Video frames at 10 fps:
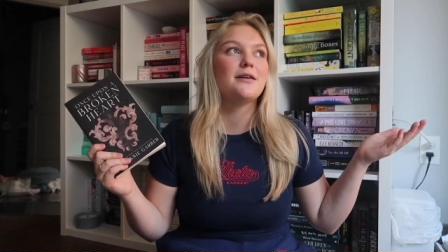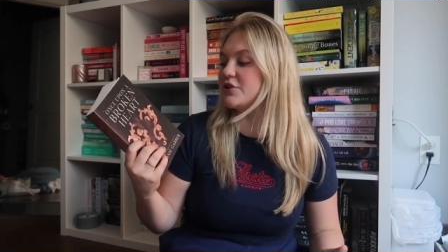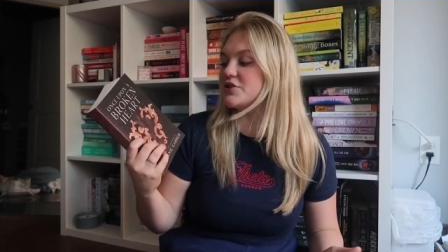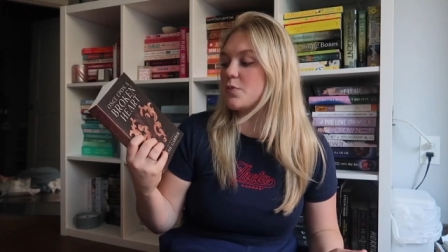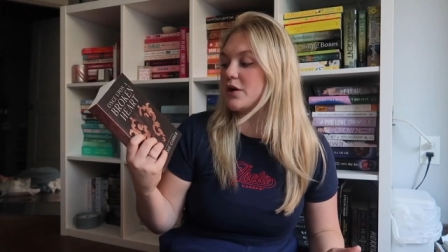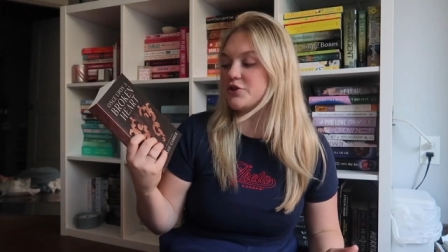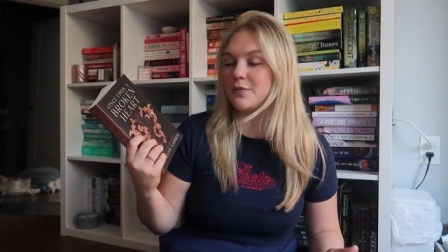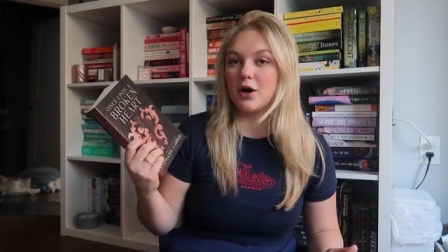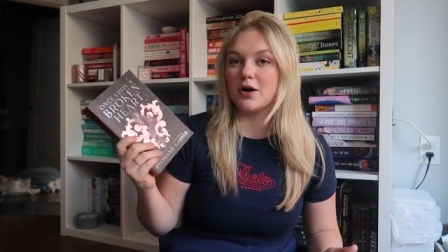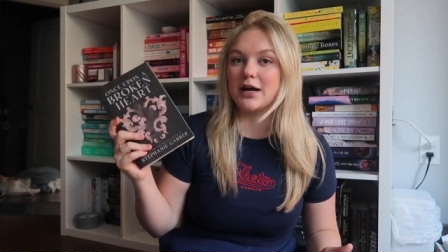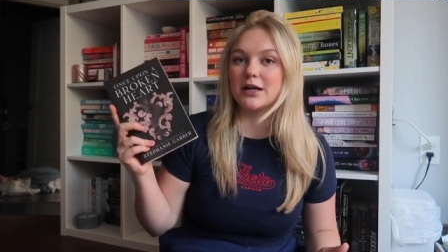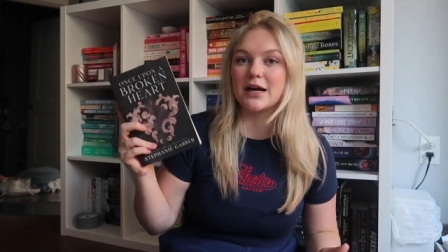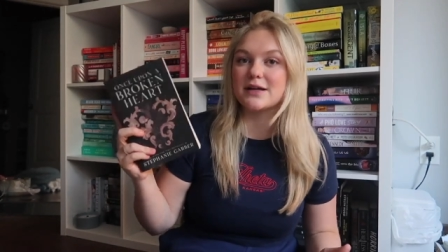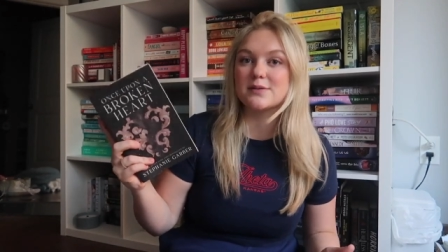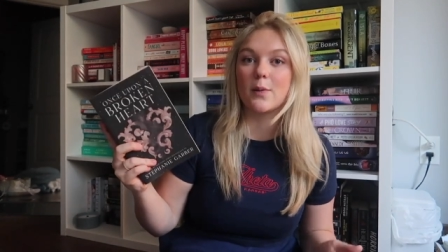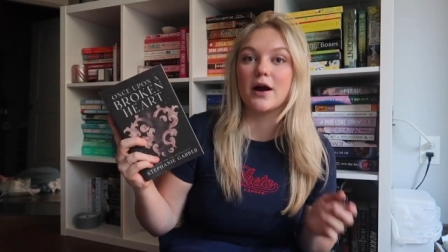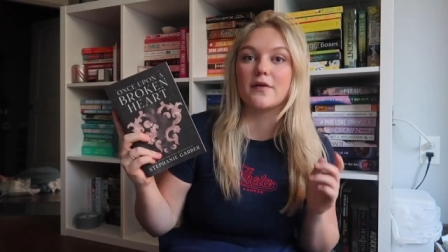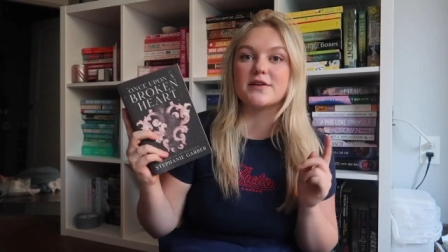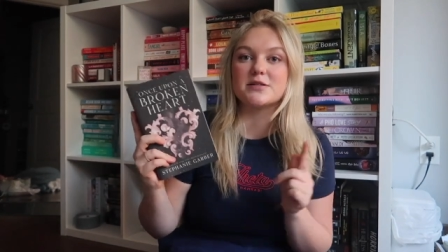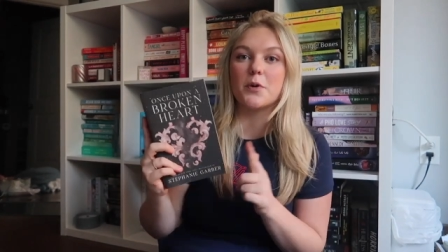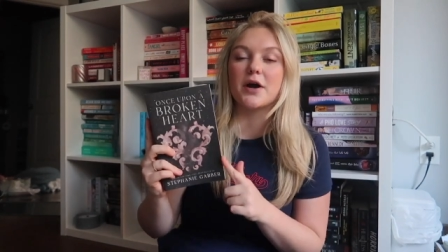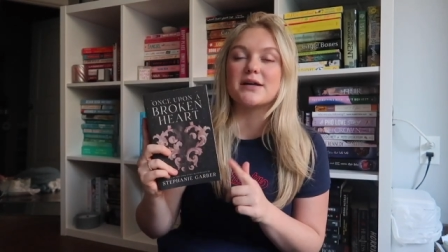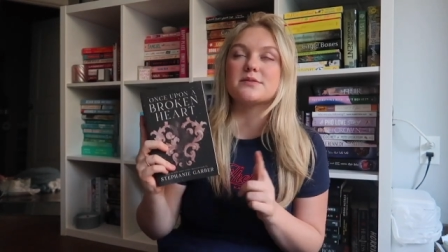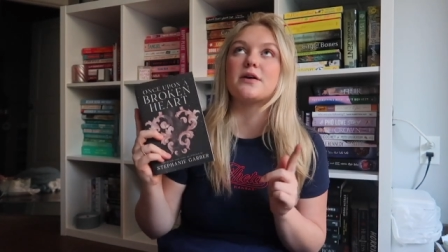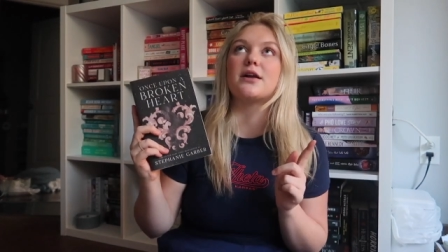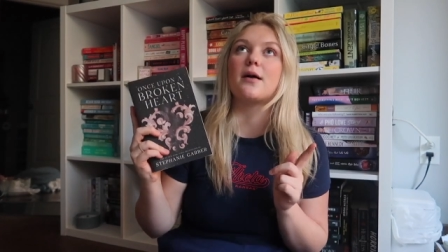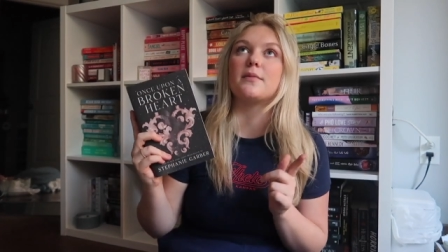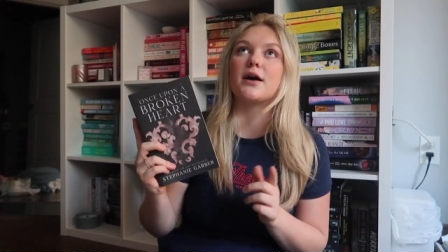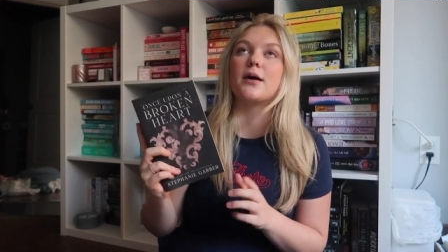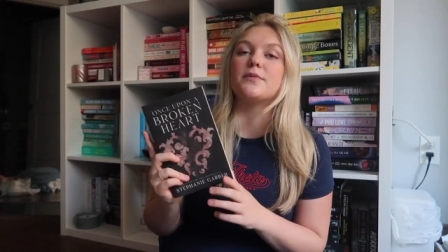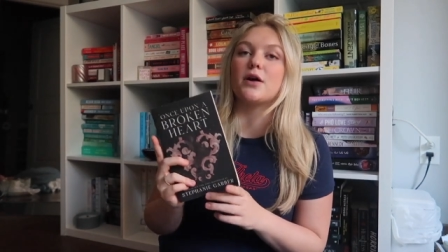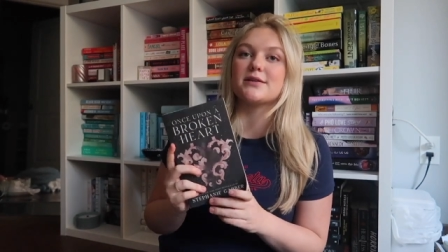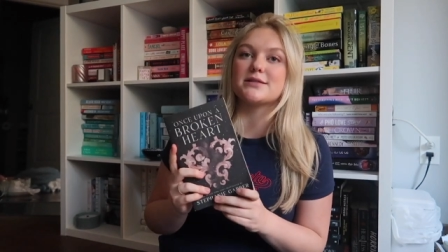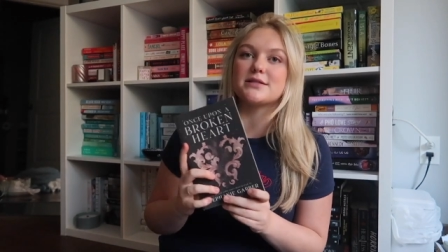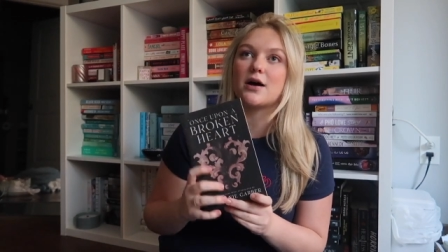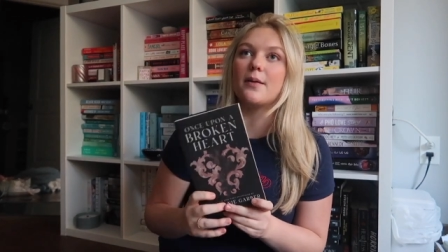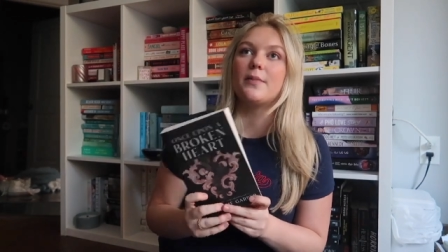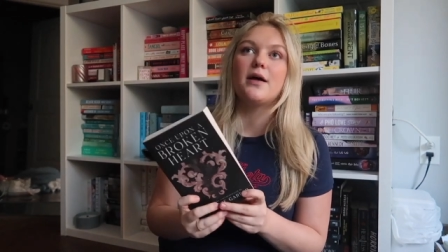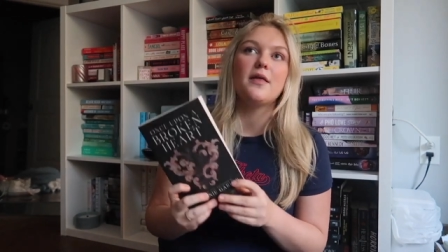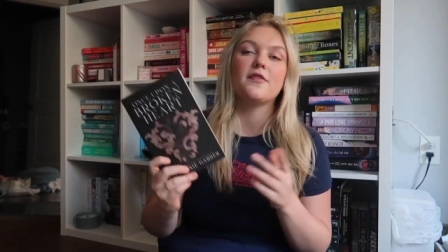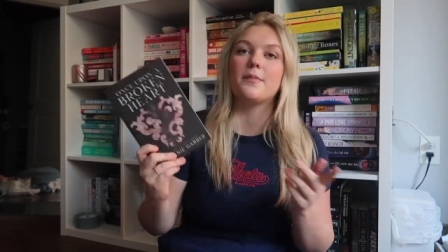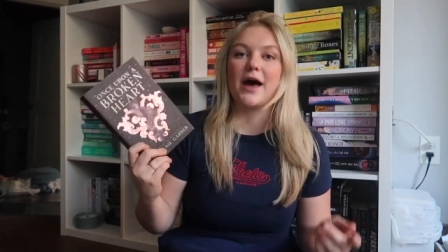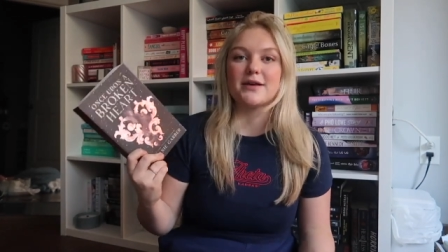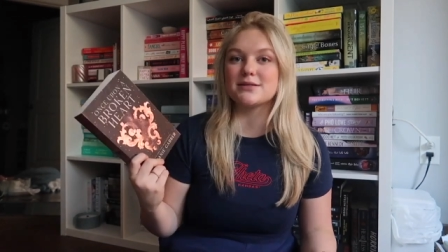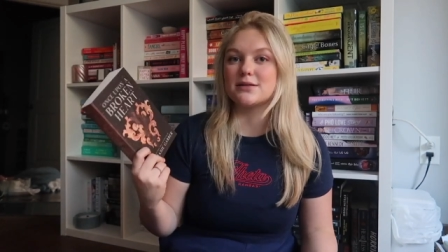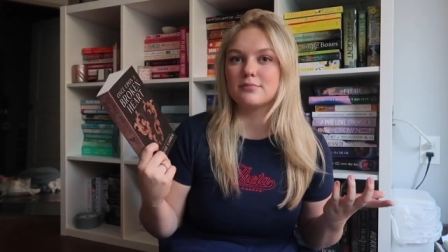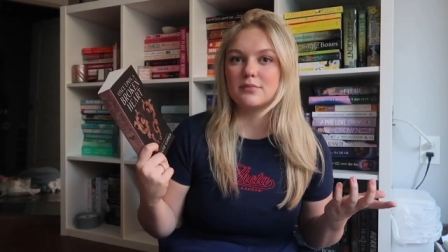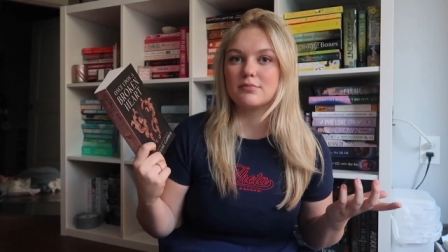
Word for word: I just watch them all, and I swear this book has been coming up nonstop the past